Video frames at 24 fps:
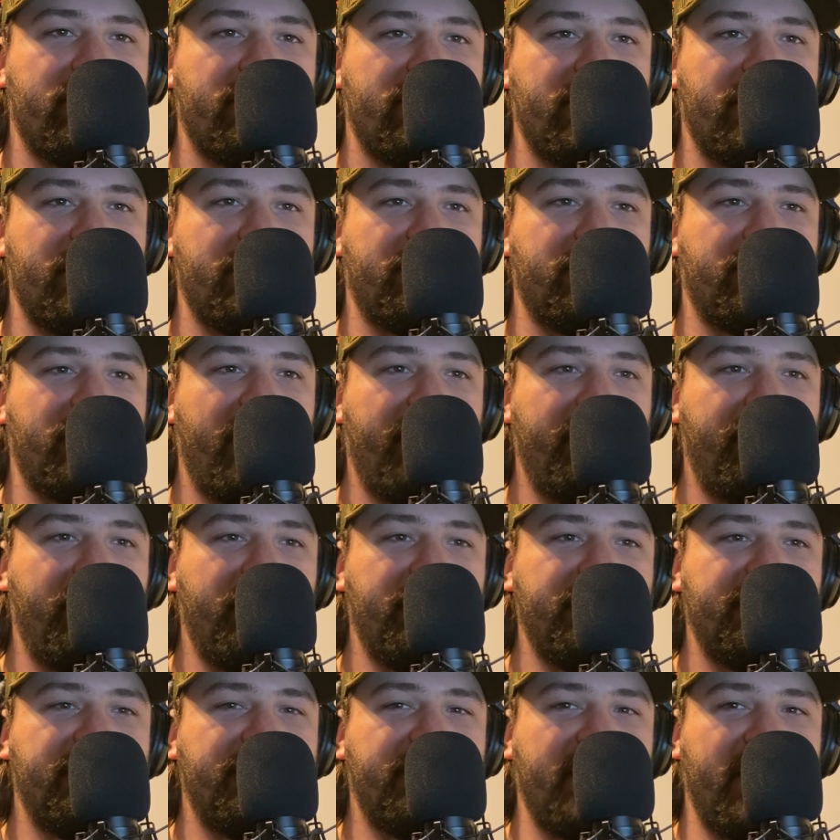loved
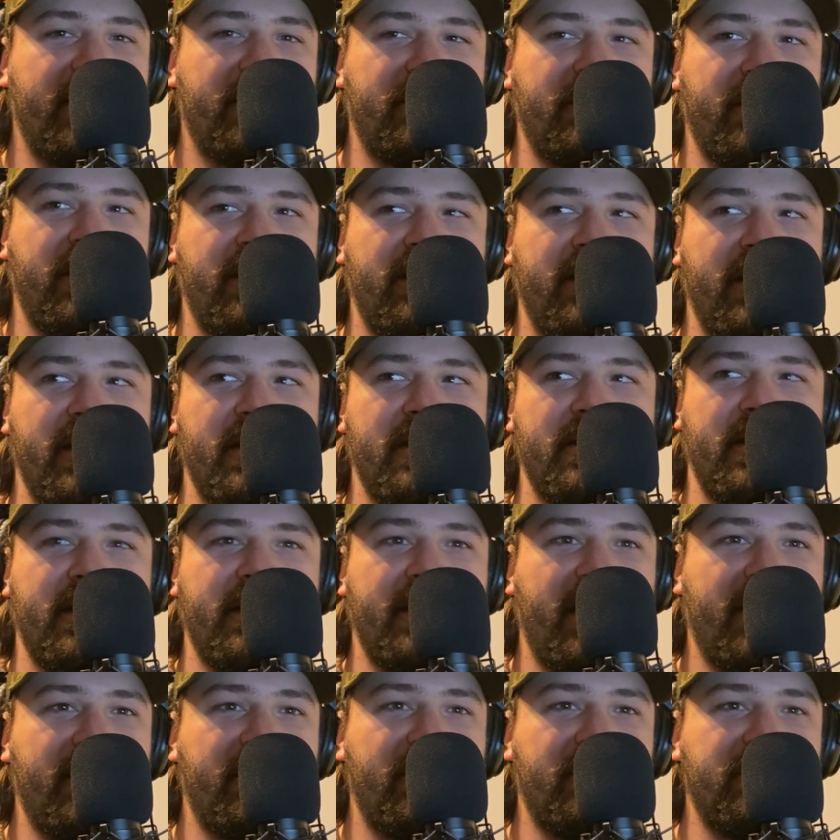ones. I don't
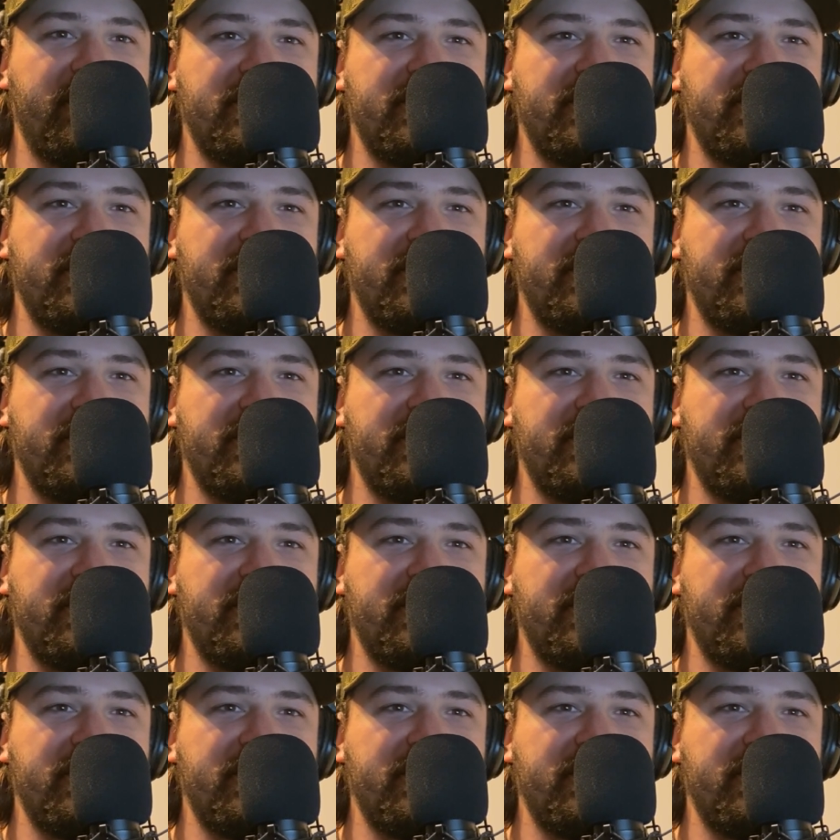know.